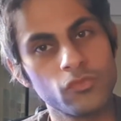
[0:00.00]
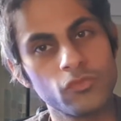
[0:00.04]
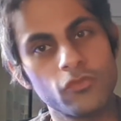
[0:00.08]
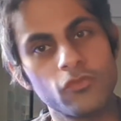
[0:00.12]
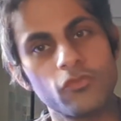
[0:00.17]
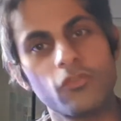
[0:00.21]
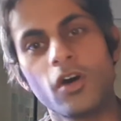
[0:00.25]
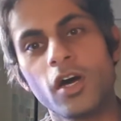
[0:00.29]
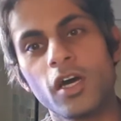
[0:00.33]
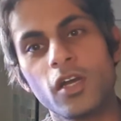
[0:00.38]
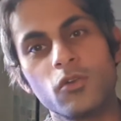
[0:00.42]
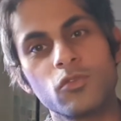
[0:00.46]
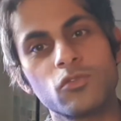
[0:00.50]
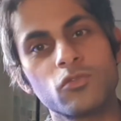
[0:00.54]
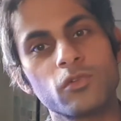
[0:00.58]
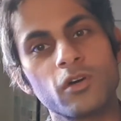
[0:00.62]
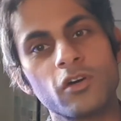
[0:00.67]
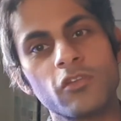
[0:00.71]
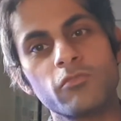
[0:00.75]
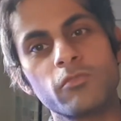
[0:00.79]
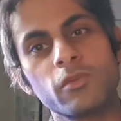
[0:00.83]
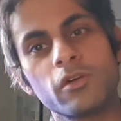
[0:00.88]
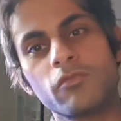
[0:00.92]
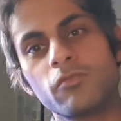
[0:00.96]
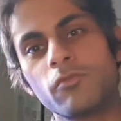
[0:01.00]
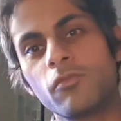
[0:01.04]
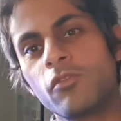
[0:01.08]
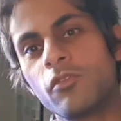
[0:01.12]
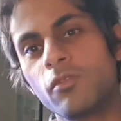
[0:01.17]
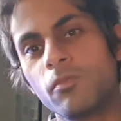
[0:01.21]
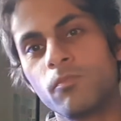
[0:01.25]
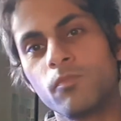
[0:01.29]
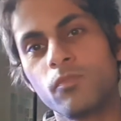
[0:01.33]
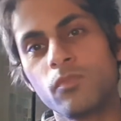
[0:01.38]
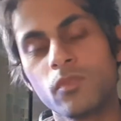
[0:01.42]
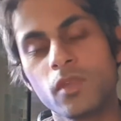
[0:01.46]
final 12th month,
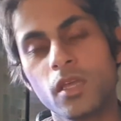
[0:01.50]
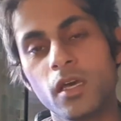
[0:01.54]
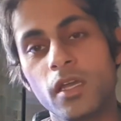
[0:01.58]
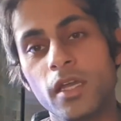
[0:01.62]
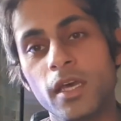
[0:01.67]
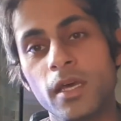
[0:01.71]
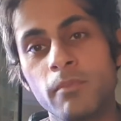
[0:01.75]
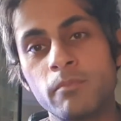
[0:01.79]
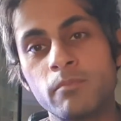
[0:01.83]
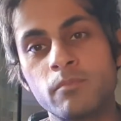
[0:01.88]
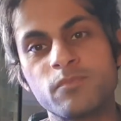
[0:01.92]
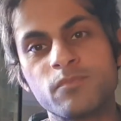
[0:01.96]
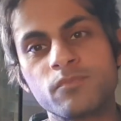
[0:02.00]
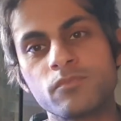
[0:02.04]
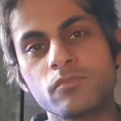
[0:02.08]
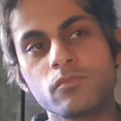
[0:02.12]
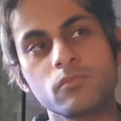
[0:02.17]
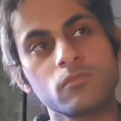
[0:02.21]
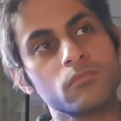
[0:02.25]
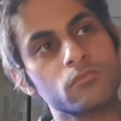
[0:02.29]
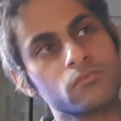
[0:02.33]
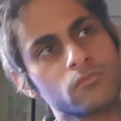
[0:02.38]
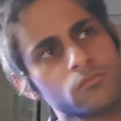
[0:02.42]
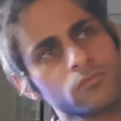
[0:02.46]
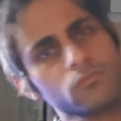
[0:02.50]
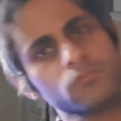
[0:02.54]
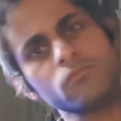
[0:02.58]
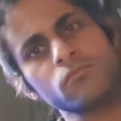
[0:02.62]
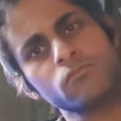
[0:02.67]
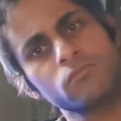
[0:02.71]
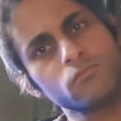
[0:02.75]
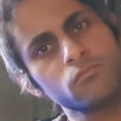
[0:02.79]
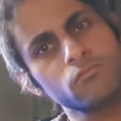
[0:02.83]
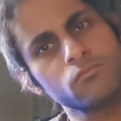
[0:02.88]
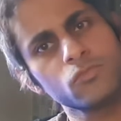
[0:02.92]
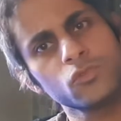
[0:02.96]
and then
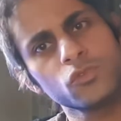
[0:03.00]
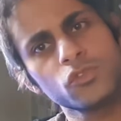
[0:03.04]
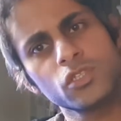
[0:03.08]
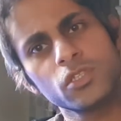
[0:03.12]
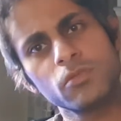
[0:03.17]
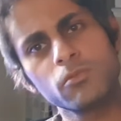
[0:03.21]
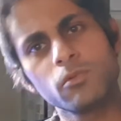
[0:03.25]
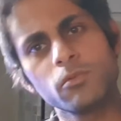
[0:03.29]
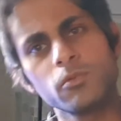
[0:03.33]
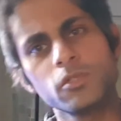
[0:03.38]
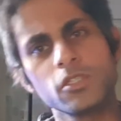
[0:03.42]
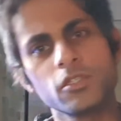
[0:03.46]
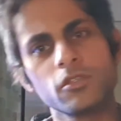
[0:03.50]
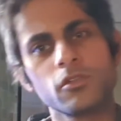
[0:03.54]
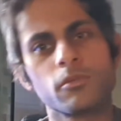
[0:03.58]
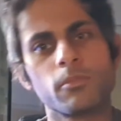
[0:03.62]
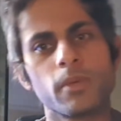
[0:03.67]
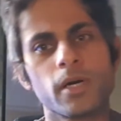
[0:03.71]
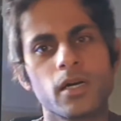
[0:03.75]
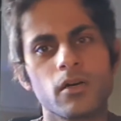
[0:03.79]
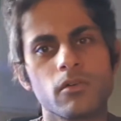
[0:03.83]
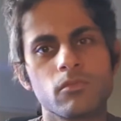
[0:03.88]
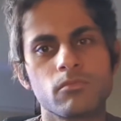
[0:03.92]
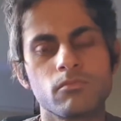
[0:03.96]
see what we do about